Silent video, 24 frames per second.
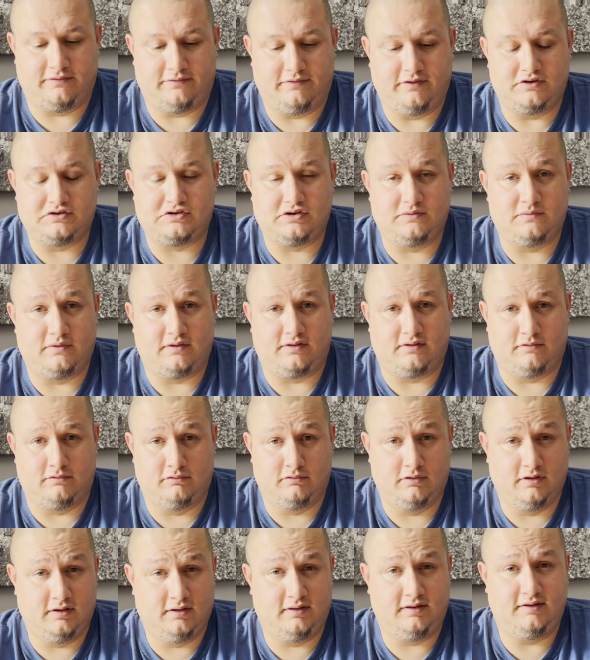fishing with a
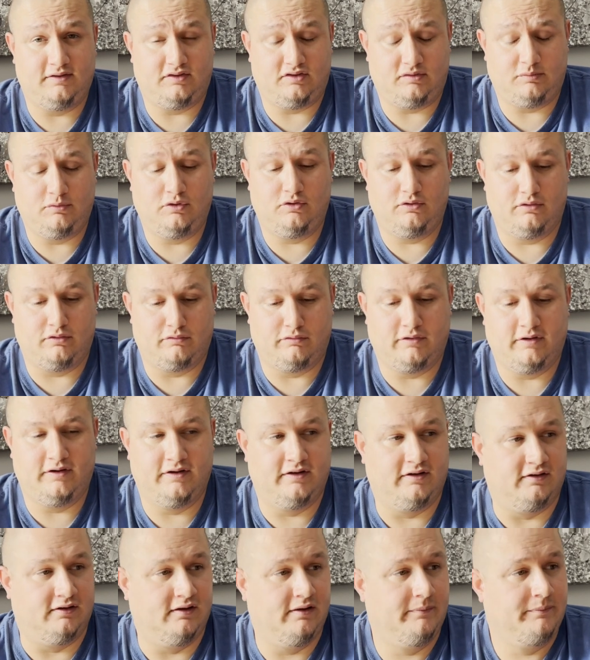really smooth
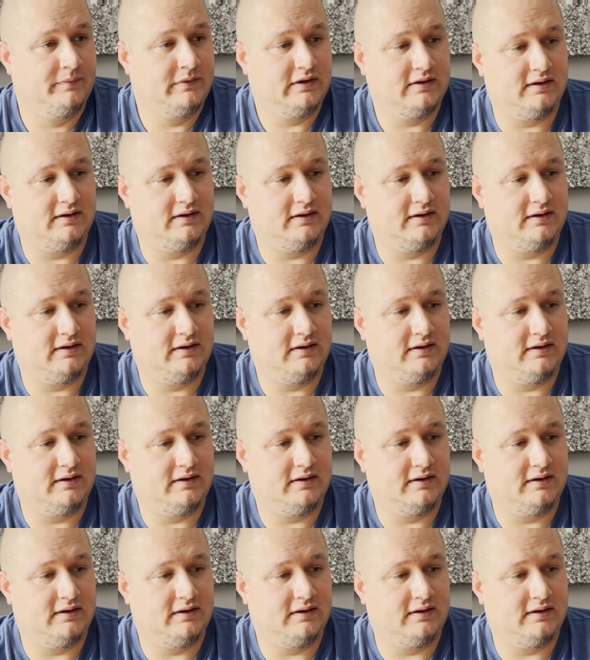reel.